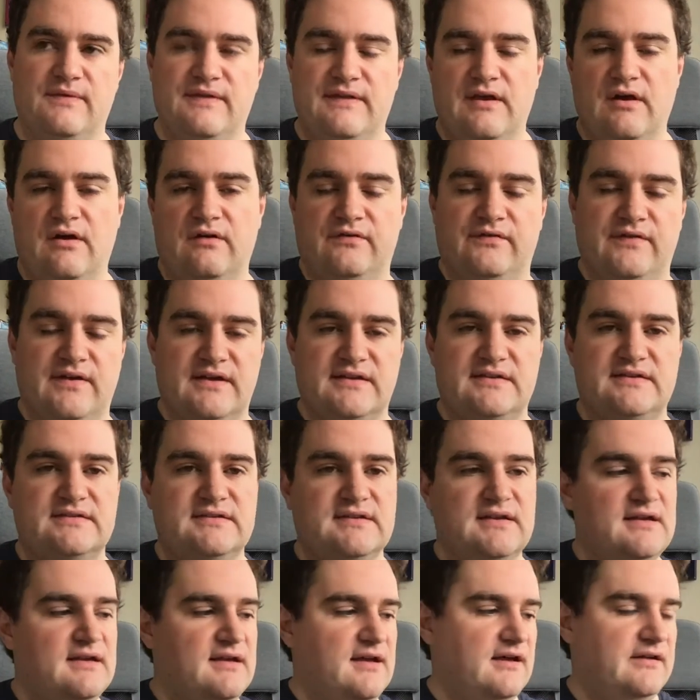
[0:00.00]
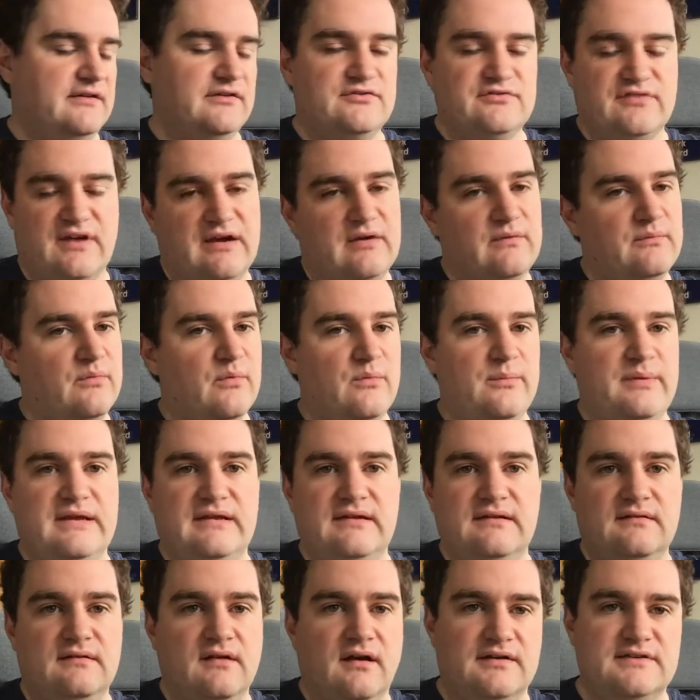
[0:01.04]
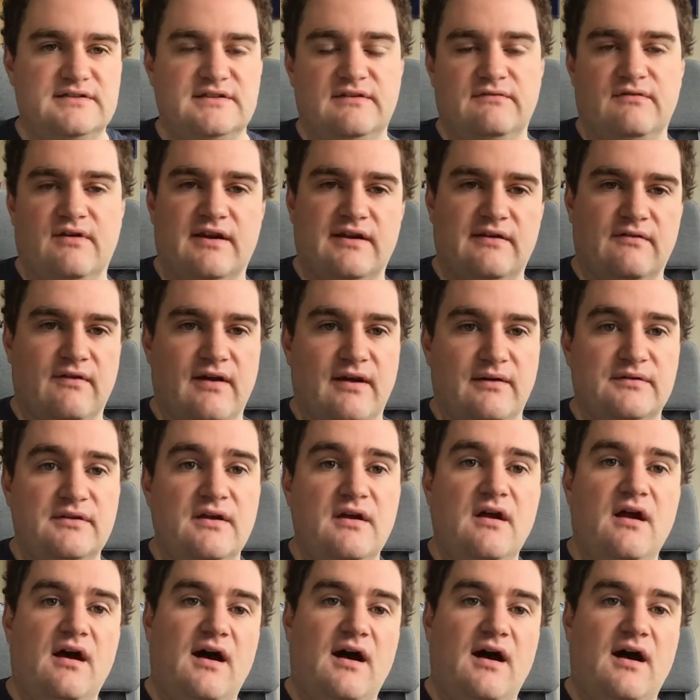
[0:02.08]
in the office, and a train would be nicely running around.